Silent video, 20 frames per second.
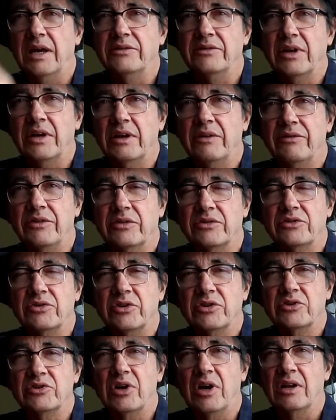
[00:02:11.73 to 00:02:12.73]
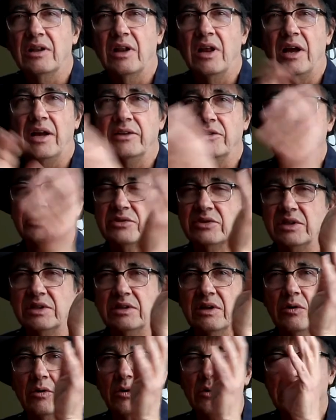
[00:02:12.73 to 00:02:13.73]
As, if you search online, you'll see
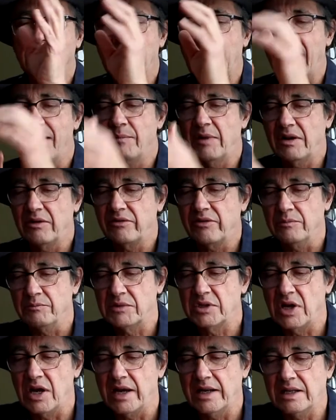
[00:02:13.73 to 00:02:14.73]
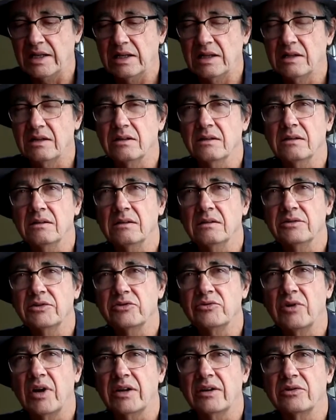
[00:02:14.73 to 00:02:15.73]
the whole gamut from tiny little
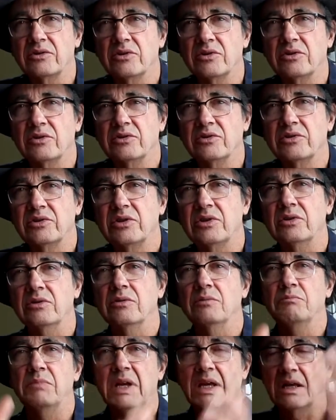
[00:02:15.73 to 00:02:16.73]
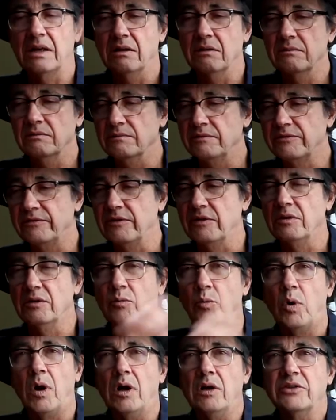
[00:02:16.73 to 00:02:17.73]
structures to big full
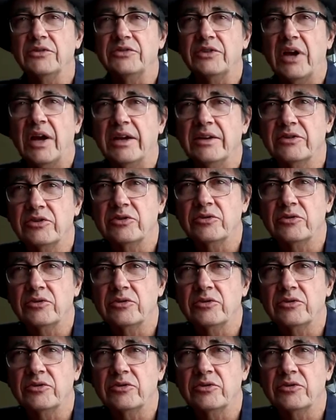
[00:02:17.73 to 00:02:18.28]
wall size